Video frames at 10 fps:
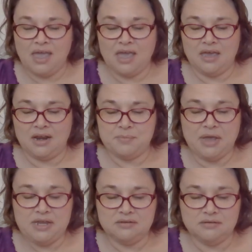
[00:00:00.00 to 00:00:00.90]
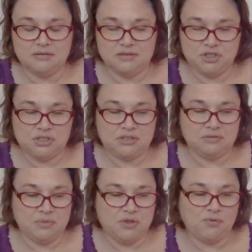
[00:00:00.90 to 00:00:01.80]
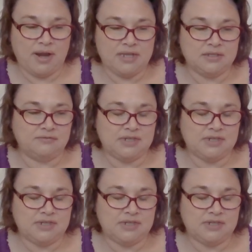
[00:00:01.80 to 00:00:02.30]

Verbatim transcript: and i might just be writing stuff